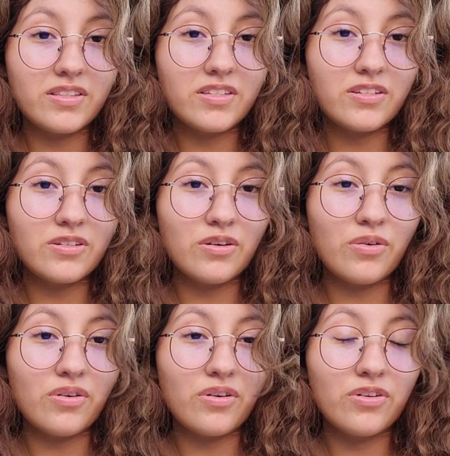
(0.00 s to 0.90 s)
2,
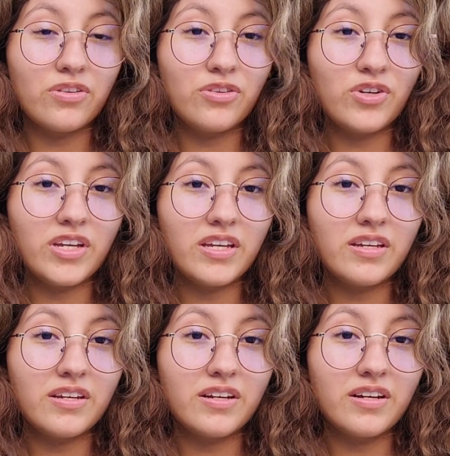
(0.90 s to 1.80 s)
3,
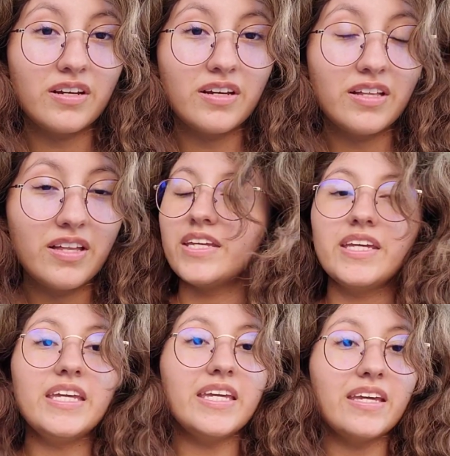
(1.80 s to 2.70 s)
the
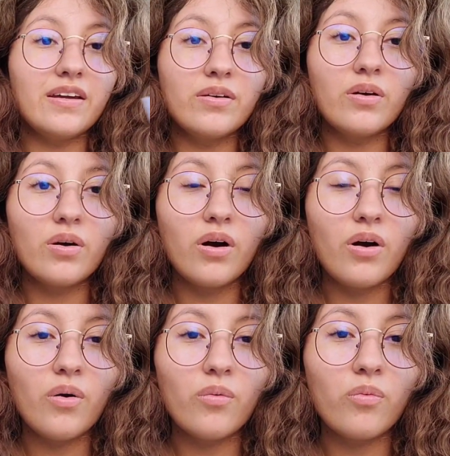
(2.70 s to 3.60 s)
E,
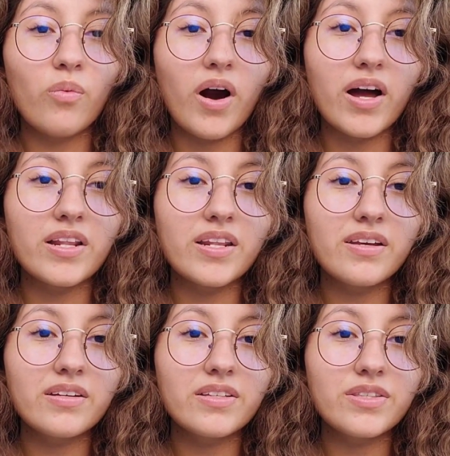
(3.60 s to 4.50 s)
1,
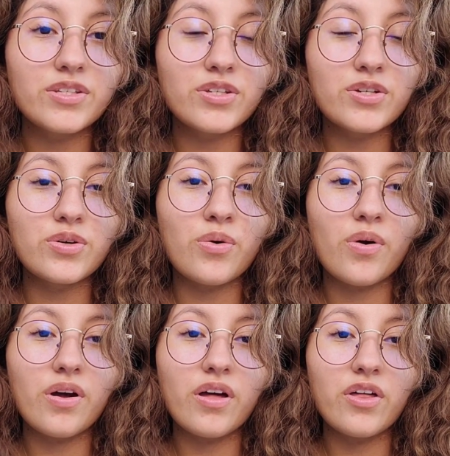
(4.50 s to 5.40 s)
2,
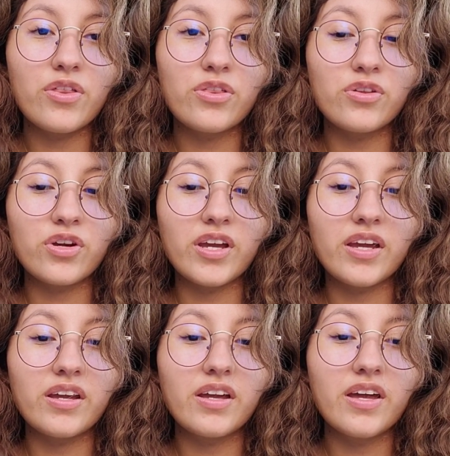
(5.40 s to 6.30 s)
3,
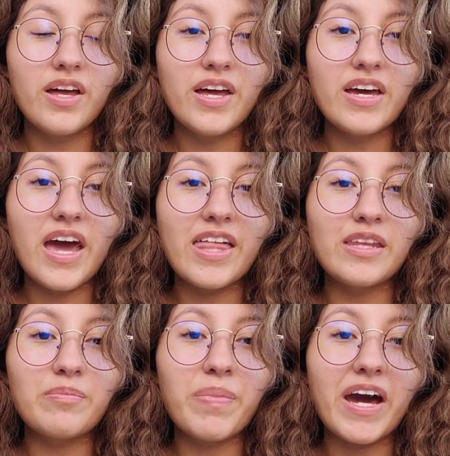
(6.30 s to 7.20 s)
and
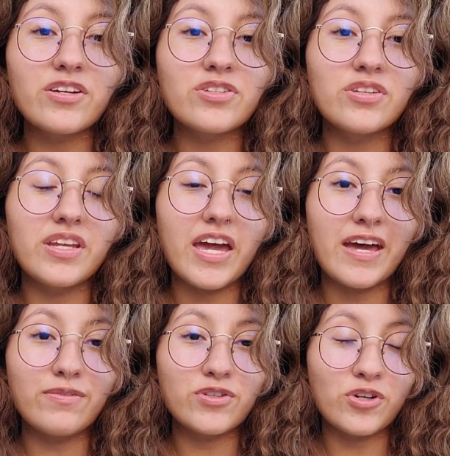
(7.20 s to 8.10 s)
then back to the
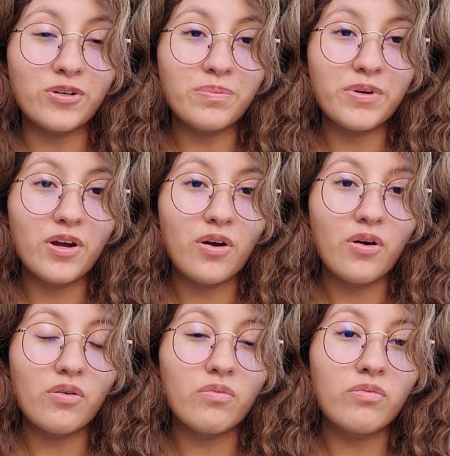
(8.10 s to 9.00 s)
F sharp,
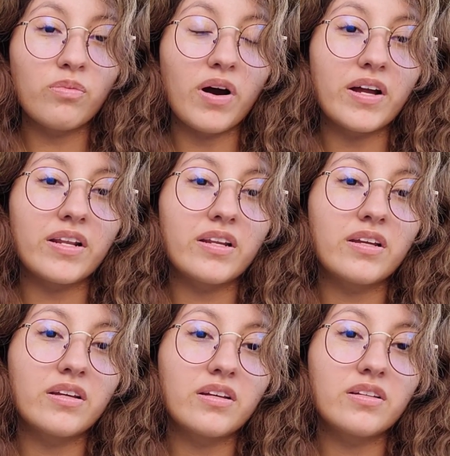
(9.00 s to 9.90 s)

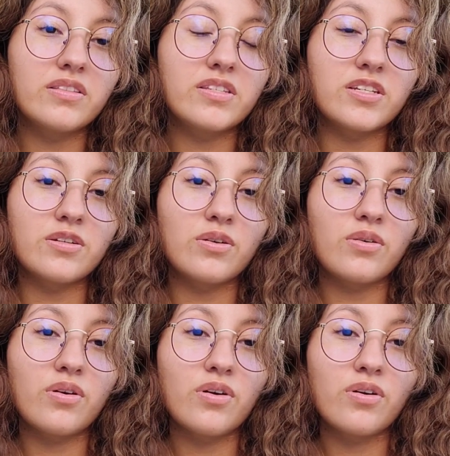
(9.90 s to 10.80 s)
1,
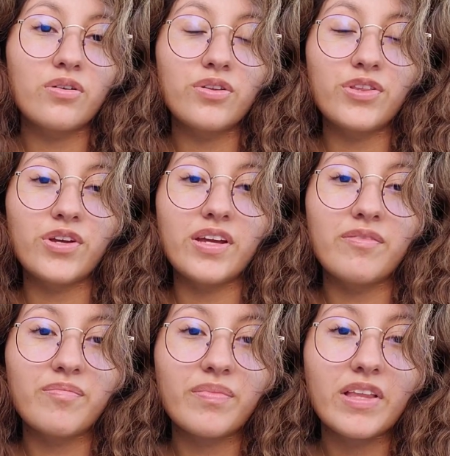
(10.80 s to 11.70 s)
2, 3.
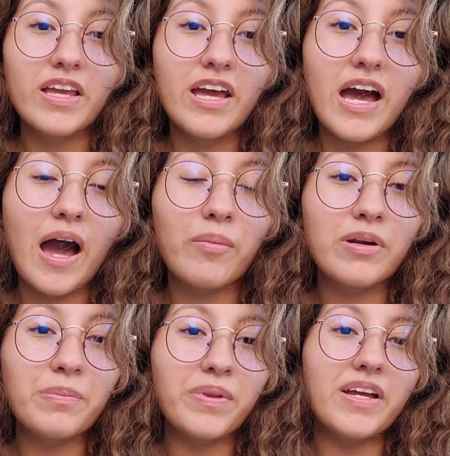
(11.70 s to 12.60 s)
I'm going
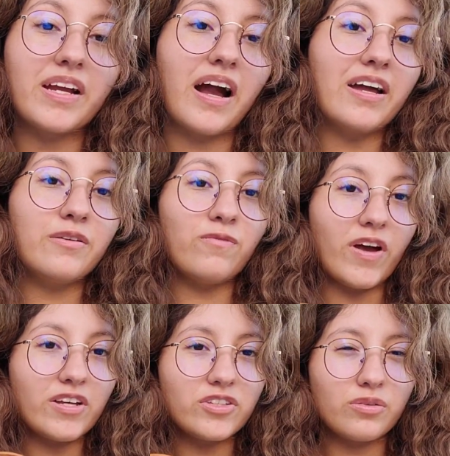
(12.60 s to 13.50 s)
to play it kind of
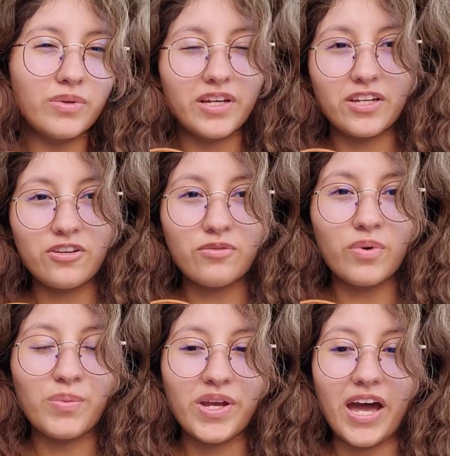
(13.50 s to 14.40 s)
fast so we could hear
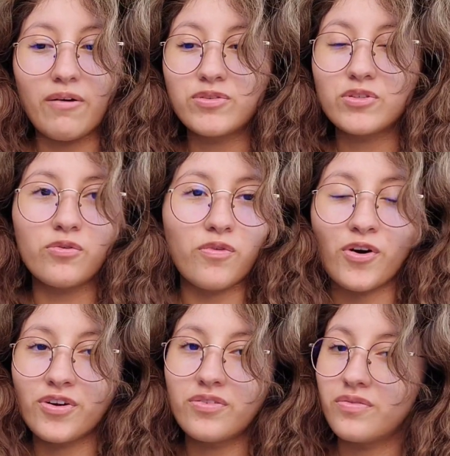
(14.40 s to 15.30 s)
what we have so far.